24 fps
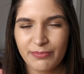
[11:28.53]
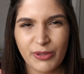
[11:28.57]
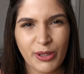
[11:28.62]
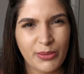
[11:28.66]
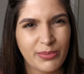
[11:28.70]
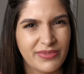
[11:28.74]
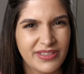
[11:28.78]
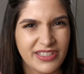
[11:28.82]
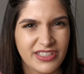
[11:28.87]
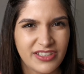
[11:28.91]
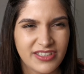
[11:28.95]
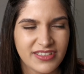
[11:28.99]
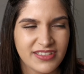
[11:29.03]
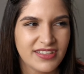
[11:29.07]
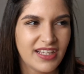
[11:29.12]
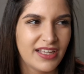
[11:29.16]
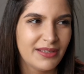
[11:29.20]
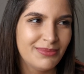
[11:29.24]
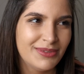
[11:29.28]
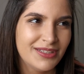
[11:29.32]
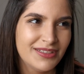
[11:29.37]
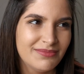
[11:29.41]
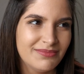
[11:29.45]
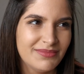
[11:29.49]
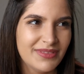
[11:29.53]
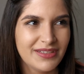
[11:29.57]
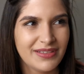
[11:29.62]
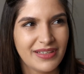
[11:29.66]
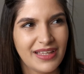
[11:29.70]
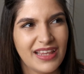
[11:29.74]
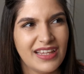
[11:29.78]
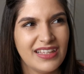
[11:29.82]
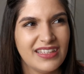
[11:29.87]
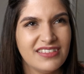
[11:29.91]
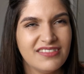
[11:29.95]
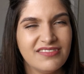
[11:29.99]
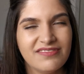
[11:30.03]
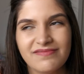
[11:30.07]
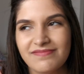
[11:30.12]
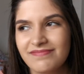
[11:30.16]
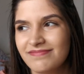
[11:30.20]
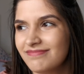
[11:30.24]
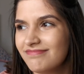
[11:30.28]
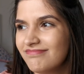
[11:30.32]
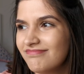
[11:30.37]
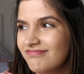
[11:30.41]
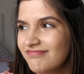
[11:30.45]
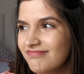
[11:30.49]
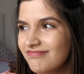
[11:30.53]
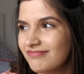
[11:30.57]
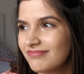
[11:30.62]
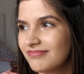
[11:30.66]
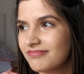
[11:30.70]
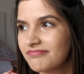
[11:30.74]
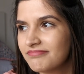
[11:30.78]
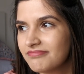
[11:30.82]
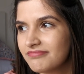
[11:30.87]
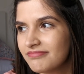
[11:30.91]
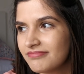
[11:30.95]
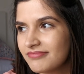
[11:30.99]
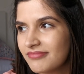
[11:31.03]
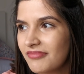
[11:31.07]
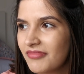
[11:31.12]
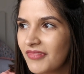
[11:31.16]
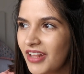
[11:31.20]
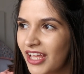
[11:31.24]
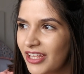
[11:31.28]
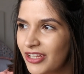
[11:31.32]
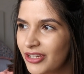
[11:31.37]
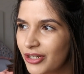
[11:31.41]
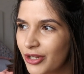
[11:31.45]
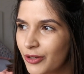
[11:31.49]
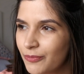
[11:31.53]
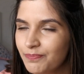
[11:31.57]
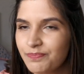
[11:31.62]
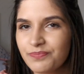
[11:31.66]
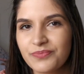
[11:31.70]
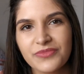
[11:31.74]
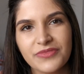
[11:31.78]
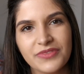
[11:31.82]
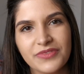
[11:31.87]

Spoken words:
Probably not. I don't know.